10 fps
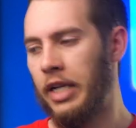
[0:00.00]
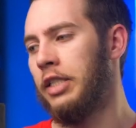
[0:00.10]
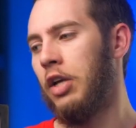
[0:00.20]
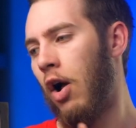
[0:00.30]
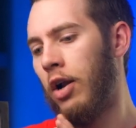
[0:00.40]

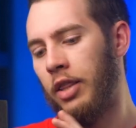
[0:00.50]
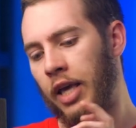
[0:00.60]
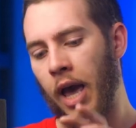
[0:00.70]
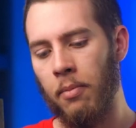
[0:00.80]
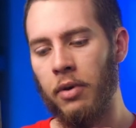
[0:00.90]
hexagon and
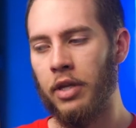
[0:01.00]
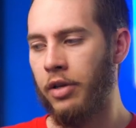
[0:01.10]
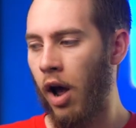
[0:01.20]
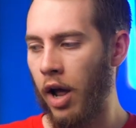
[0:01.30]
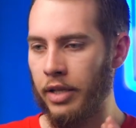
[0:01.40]
the M and the
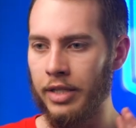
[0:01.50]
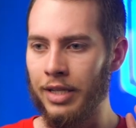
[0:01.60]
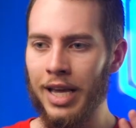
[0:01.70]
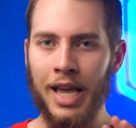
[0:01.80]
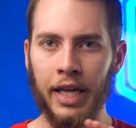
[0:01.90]
dot and
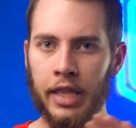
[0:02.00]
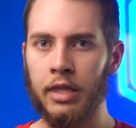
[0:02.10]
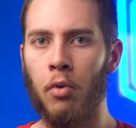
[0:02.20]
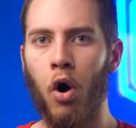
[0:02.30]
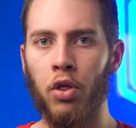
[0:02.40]
to get
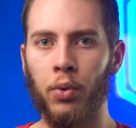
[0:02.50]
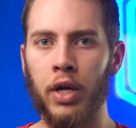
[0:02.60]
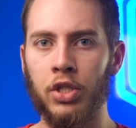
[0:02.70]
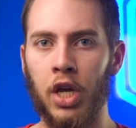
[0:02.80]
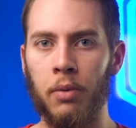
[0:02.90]
them all the
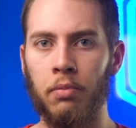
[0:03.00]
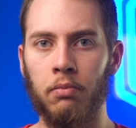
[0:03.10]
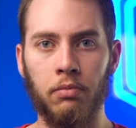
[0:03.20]
right shape.